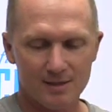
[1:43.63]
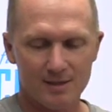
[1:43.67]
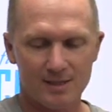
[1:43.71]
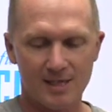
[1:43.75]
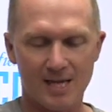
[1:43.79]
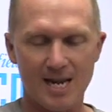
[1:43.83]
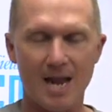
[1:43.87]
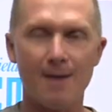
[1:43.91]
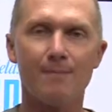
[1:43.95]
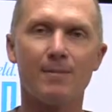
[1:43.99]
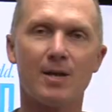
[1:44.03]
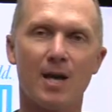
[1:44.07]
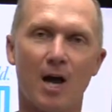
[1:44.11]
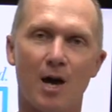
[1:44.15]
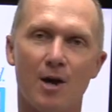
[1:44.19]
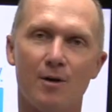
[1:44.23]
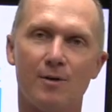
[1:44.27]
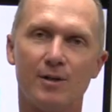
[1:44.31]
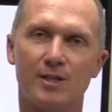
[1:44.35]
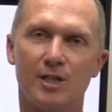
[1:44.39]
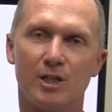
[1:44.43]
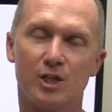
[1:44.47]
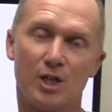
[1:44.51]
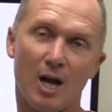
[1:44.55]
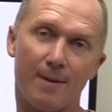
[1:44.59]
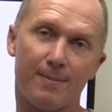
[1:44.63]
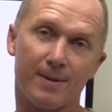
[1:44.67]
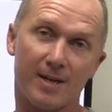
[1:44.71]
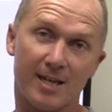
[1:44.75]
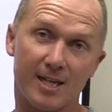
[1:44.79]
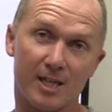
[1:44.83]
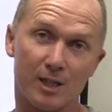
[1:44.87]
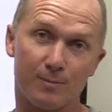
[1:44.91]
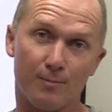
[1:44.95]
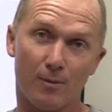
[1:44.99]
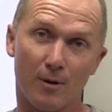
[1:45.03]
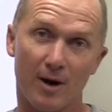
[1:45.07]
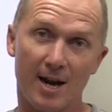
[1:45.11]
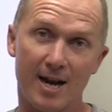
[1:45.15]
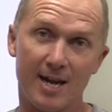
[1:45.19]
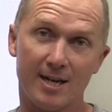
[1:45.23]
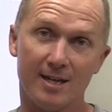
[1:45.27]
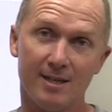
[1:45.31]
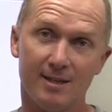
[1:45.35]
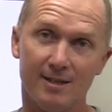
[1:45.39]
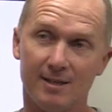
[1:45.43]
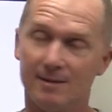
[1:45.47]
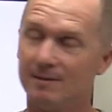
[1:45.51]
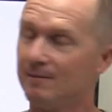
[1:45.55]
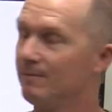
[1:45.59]
Tiemco, it's a Japanese
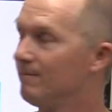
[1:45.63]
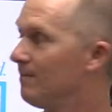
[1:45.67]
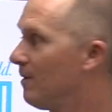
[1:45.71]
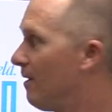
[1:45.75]
brand.